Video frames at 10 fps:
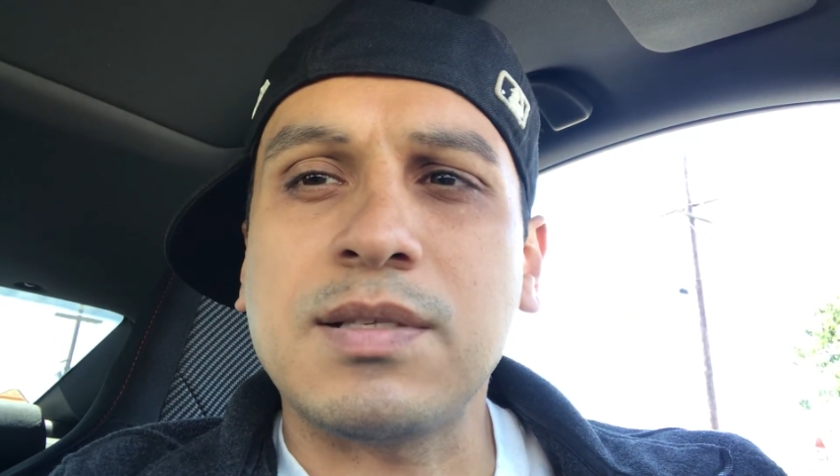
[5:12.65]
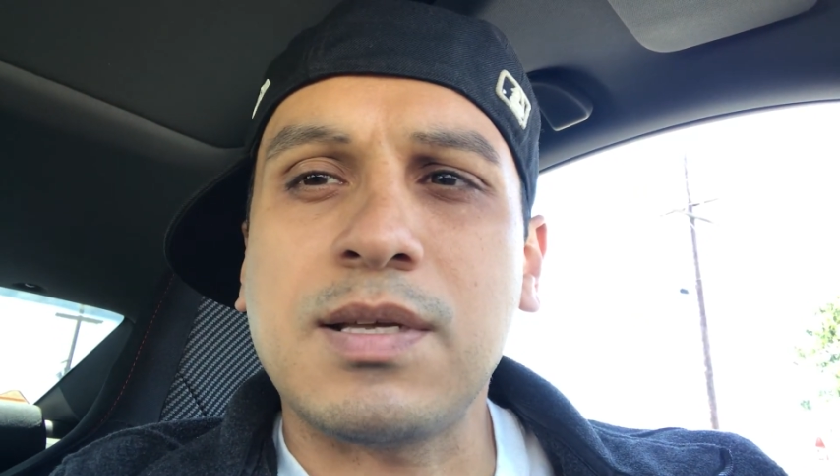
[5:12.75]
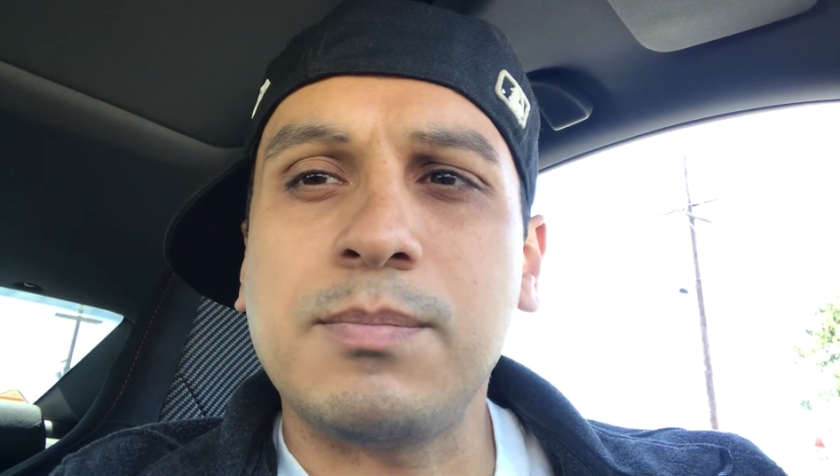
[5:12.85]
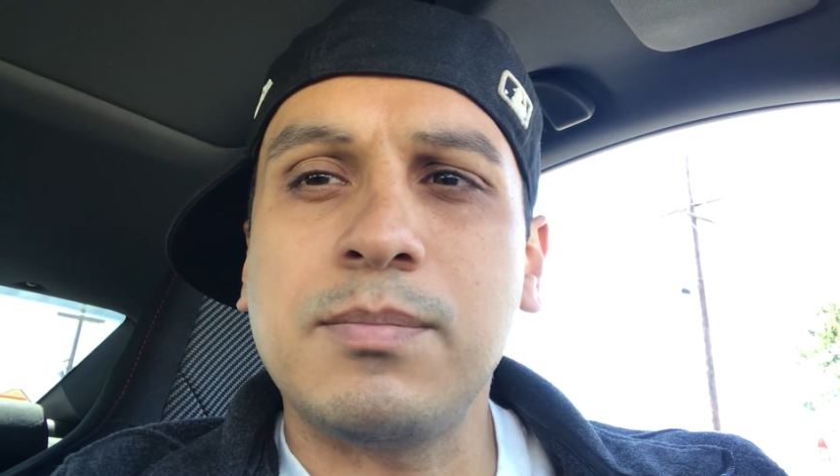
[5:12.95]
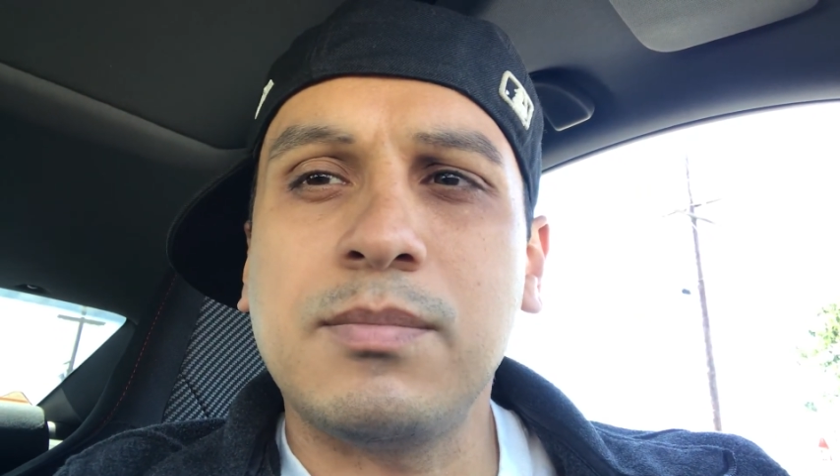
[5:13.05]

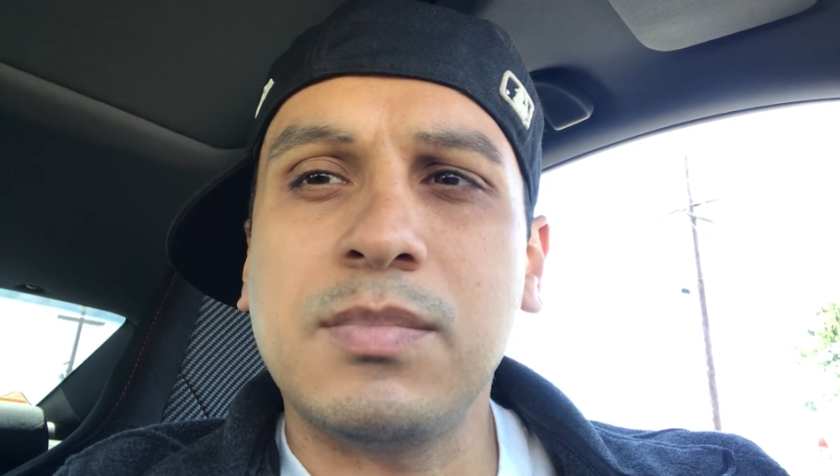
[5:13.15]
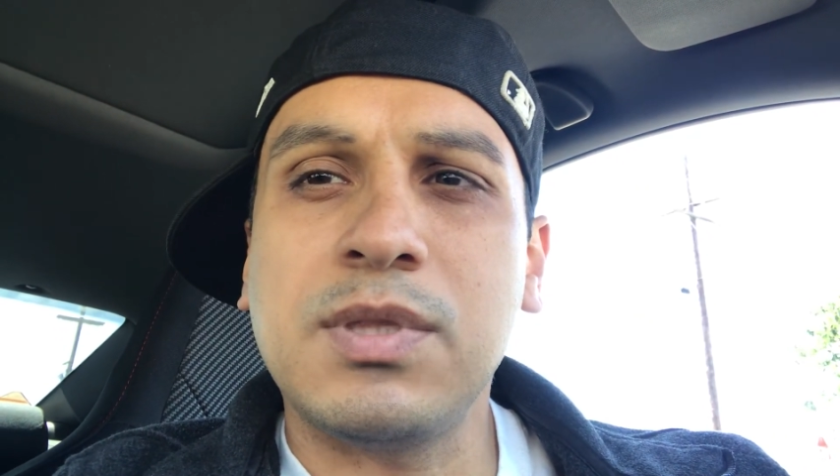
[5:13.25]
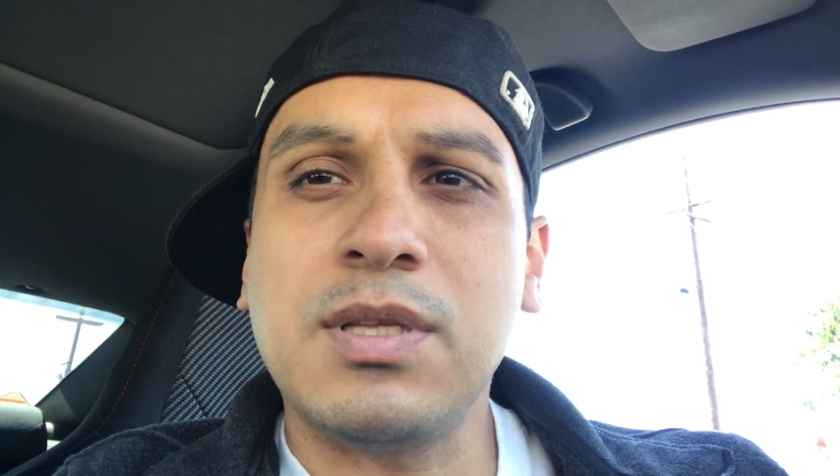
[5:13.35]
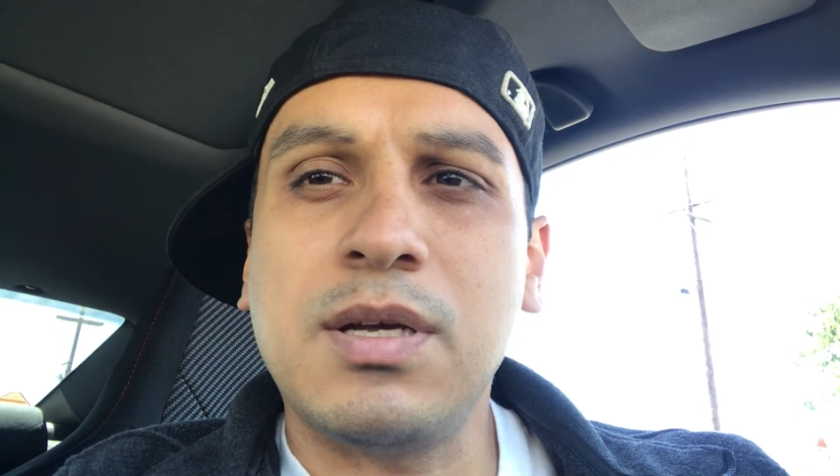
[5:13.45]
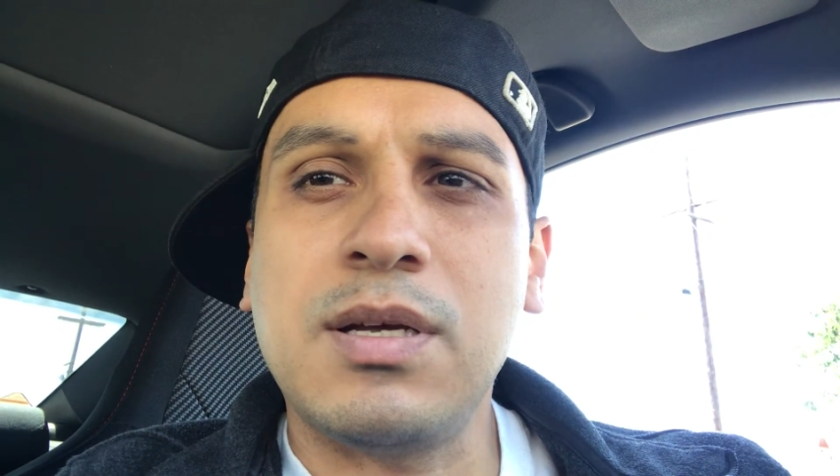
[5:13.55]
time.
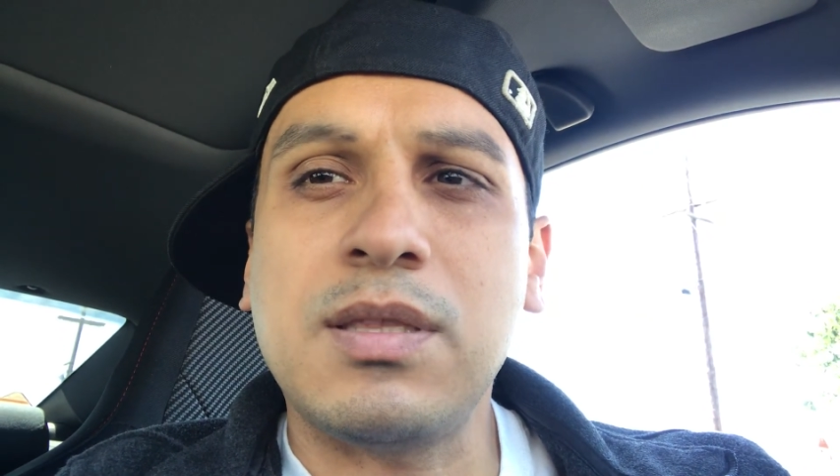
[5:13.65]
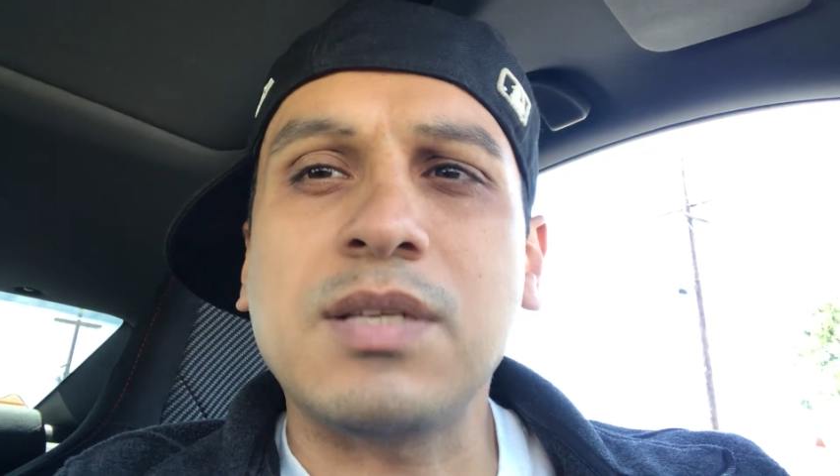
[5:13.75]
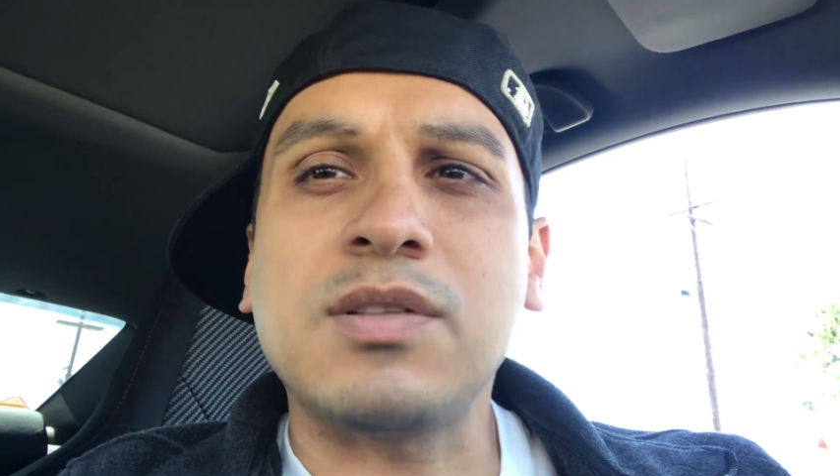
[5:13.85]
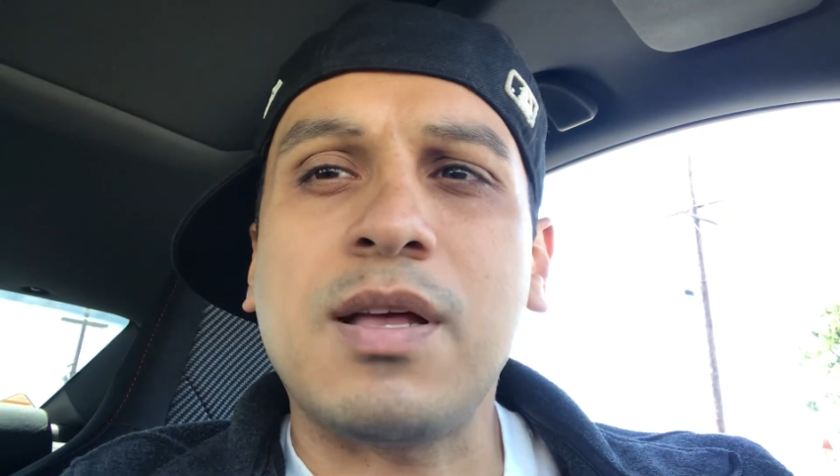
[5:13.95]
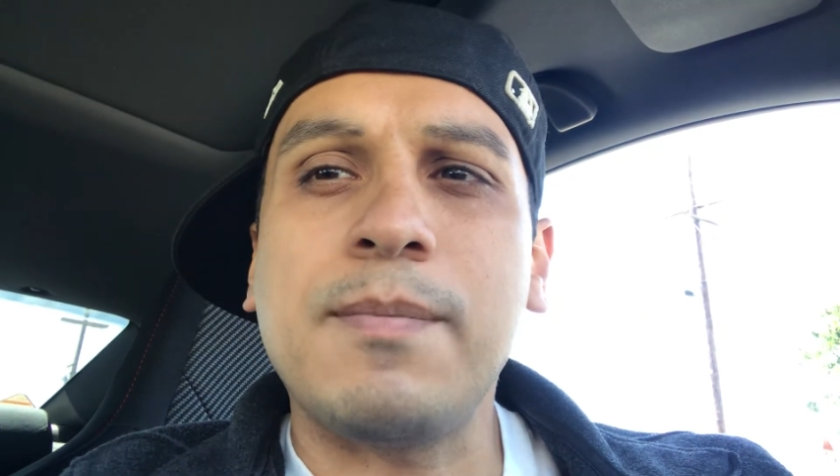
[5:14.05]

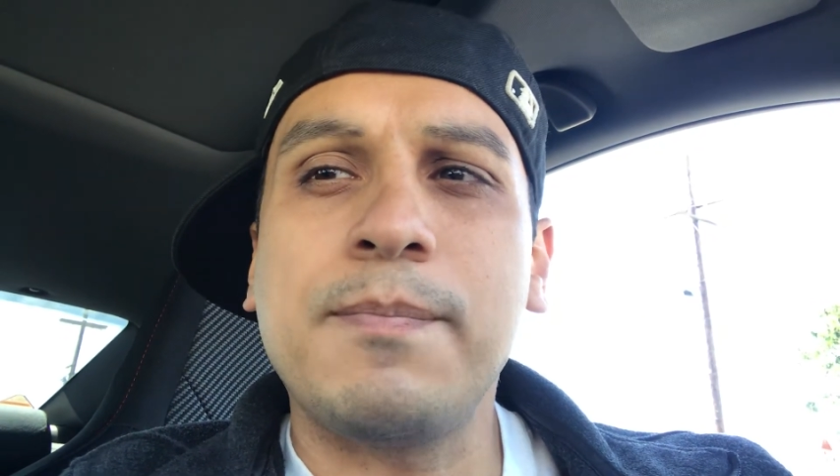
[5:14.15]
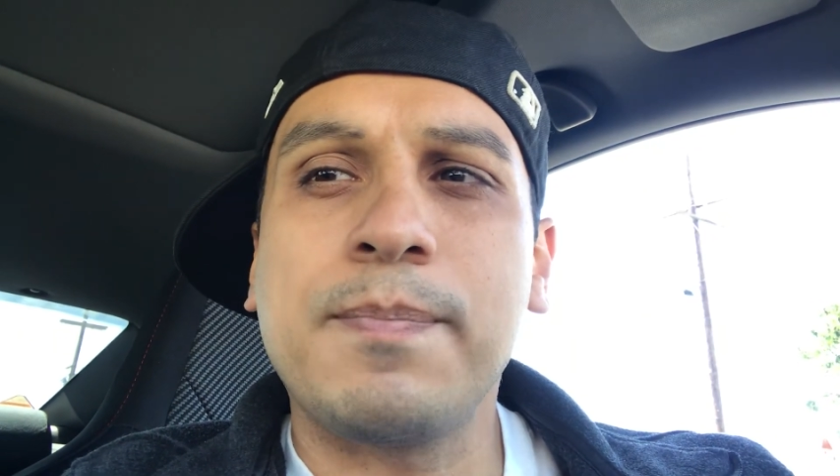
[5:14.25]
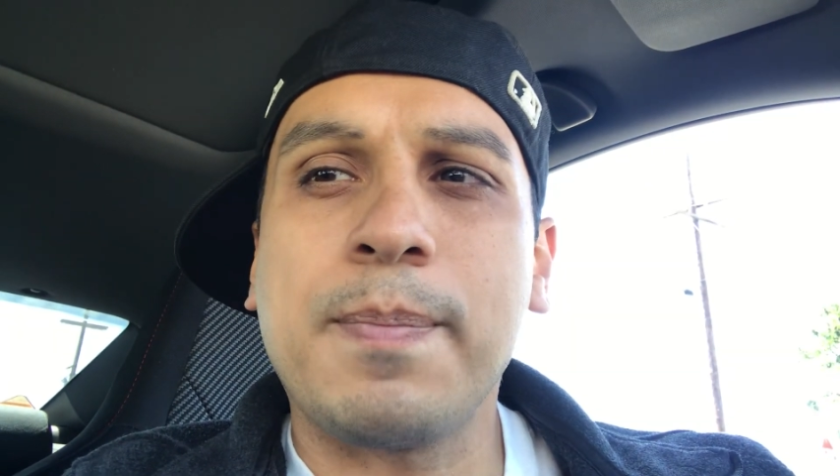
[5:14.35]
Thanks a lot.